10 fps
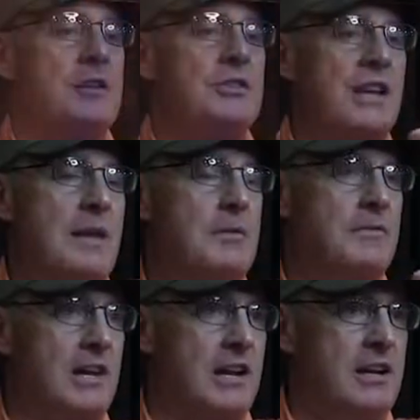salmon
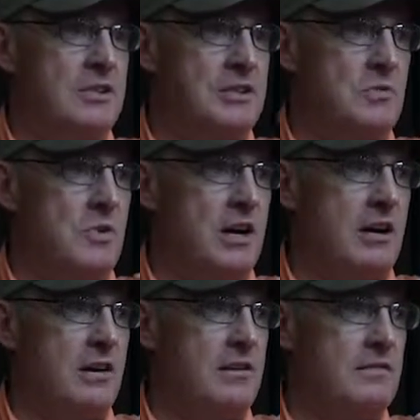fly hits the
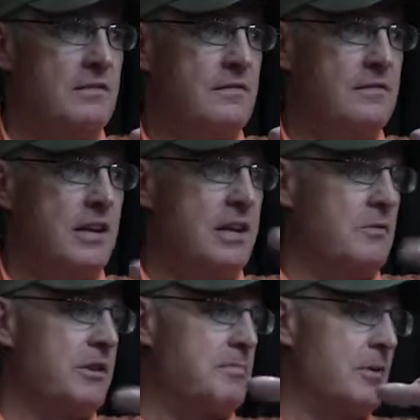water, and they hit
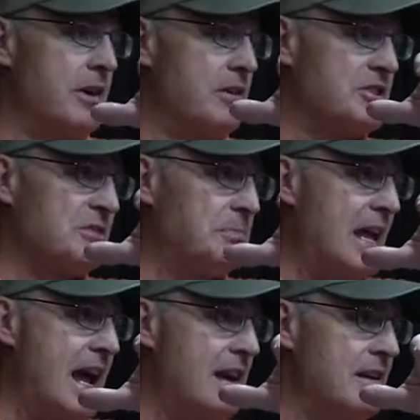with a pretty good
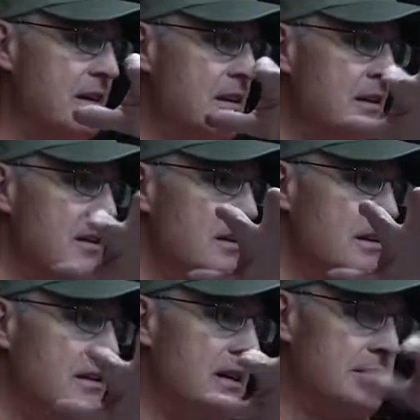splat,
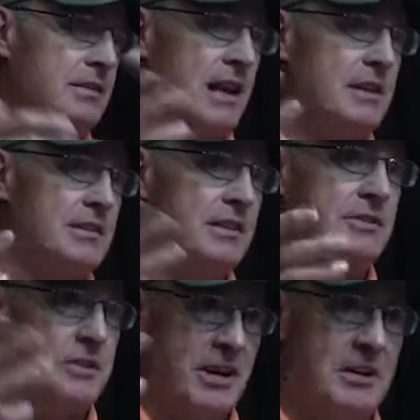and that's actually a
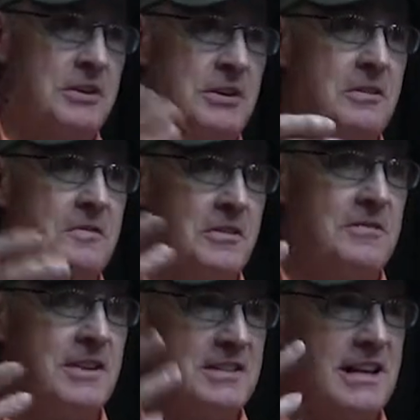trigger too for the
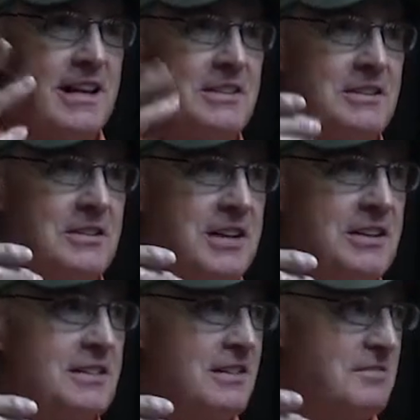fish. That gets their
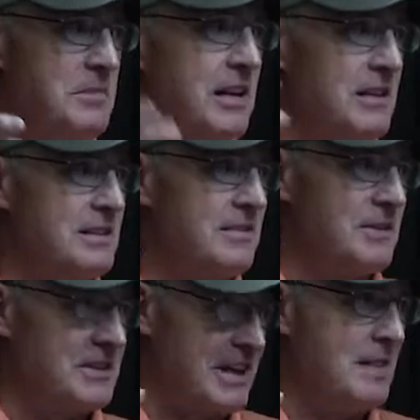attention because if
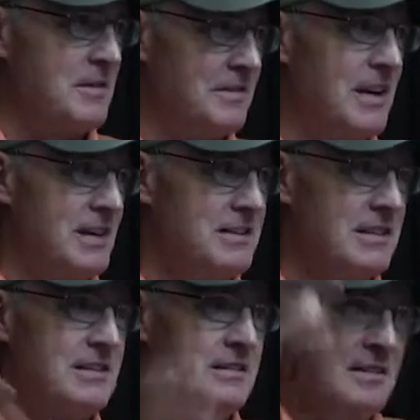it's salmon fly
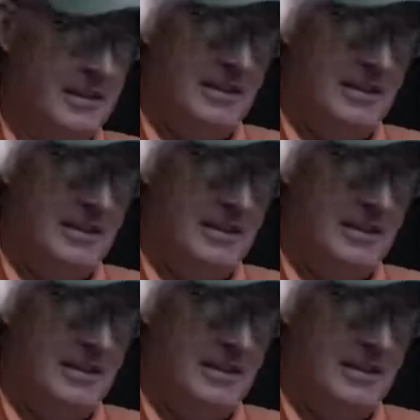season,